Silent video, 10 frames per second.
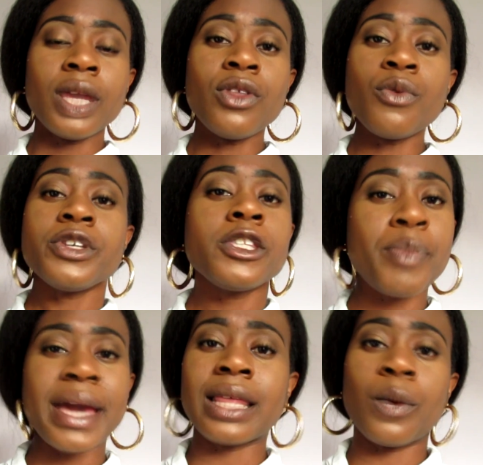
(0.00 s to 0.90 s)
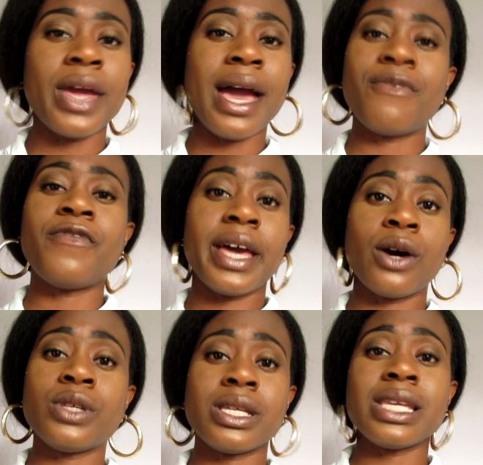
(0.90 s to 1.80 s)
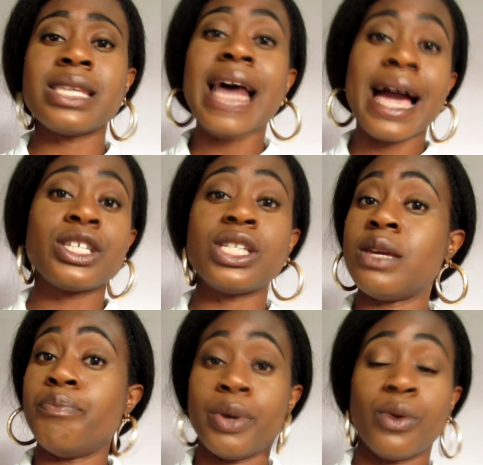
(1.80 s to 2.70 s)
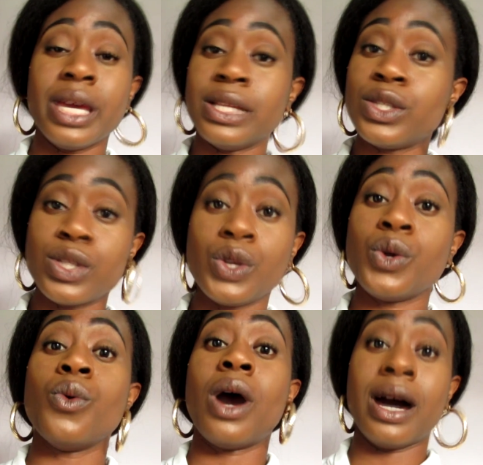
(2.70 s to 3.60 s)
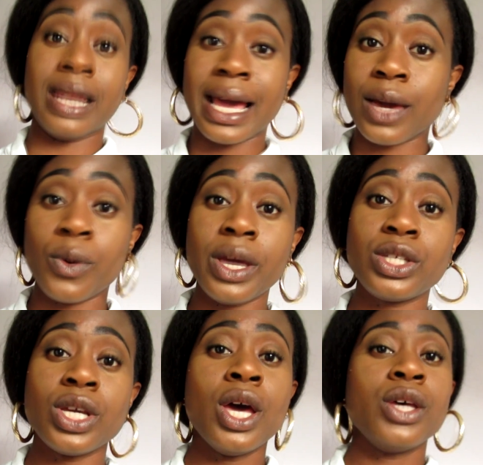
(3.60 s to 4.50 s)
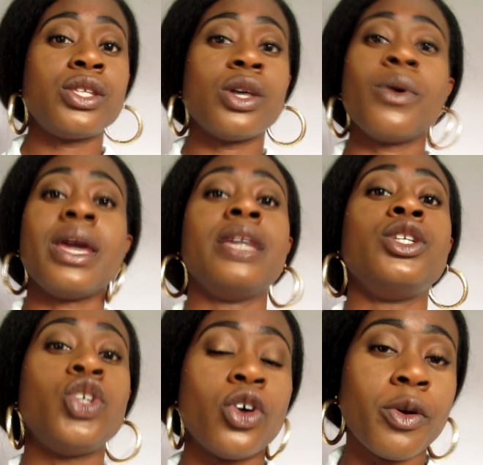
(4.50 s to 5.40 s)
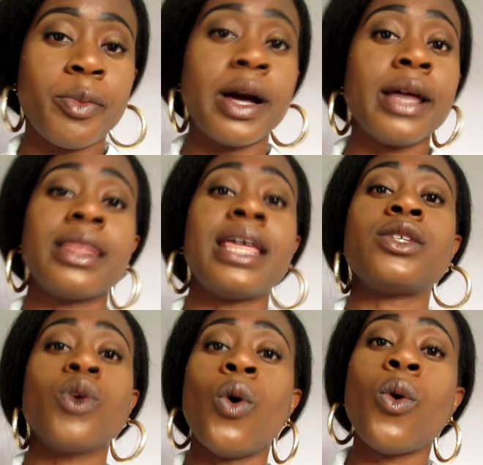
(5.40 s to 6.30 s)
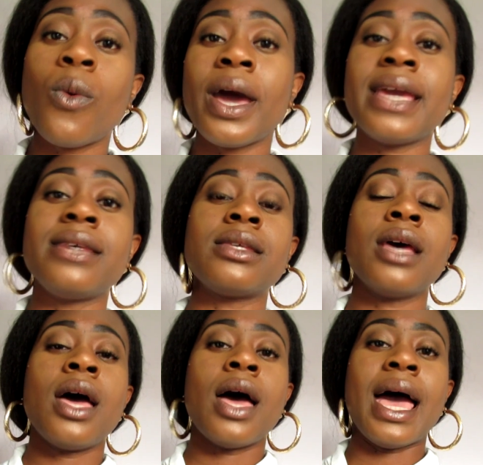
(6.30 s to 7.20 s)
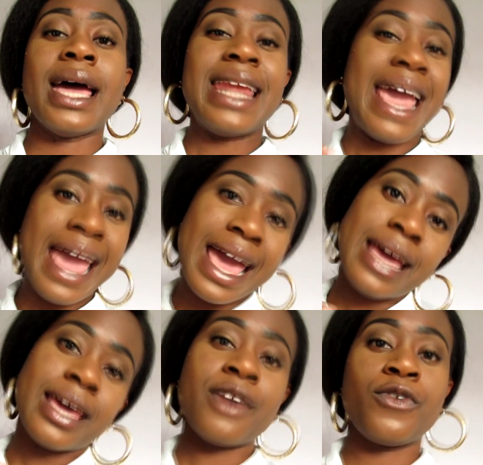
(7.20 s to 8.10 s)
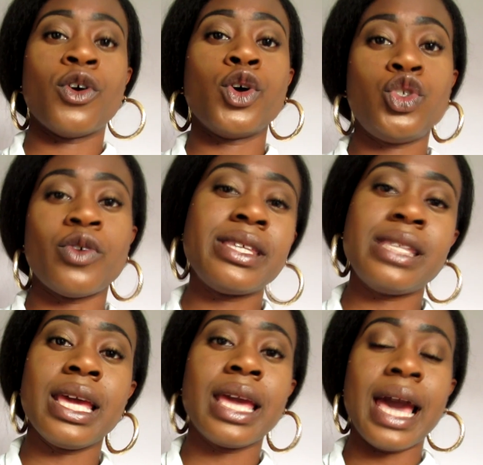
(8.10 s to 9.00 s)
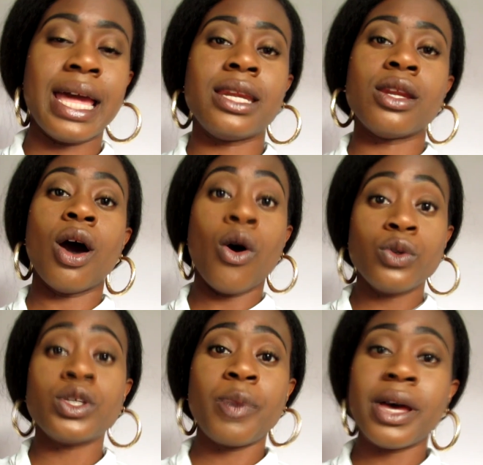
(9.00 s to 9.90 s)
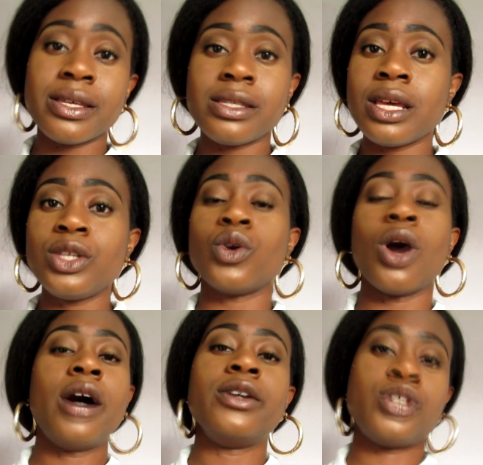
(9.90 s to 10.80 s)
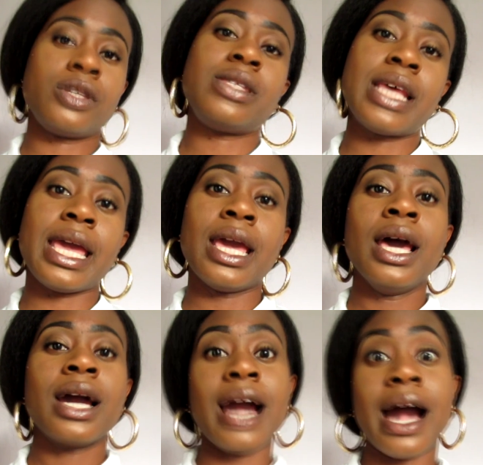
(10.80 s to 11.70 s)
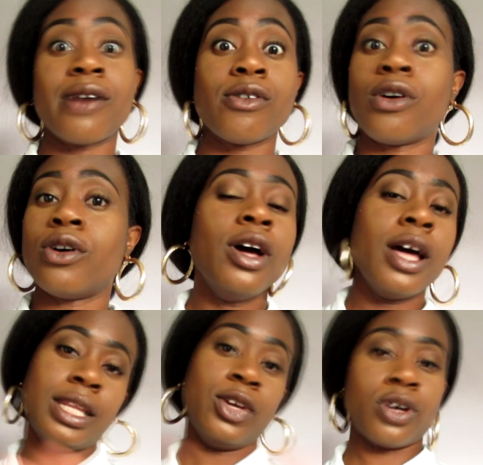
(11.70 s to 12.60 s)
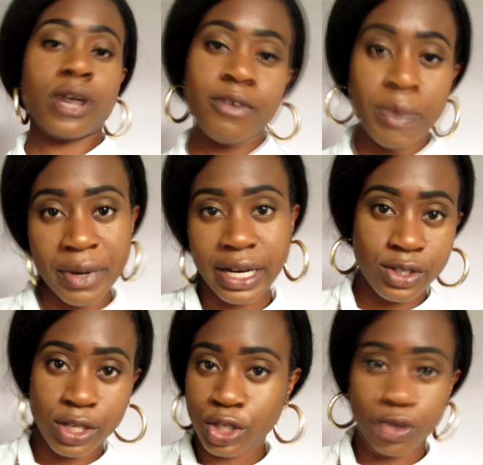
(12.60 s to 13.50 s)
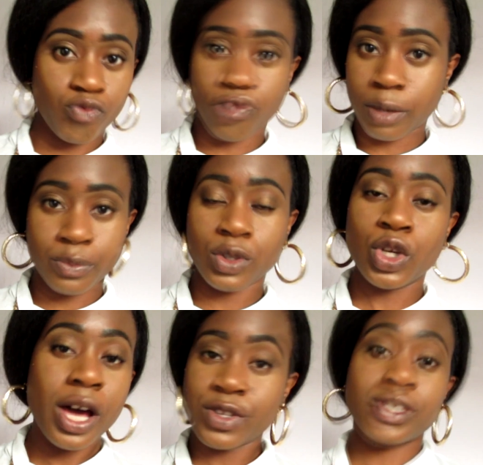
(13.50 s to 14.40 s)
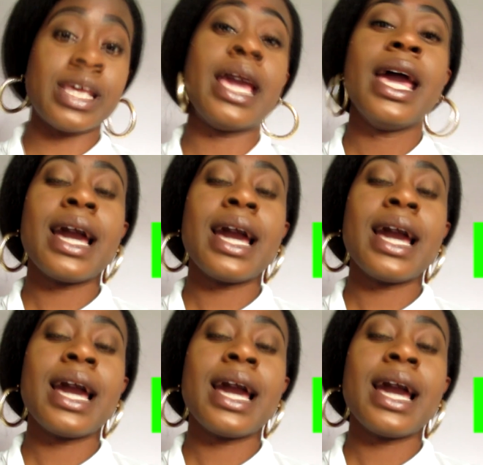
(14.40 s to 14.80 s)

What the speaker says: the respect that we have for elders is actually built into our language. So in Yoruba, there's always an if you're addressing an older person. You can't just say karo. Look, if my pronunciation rubs, you can't just say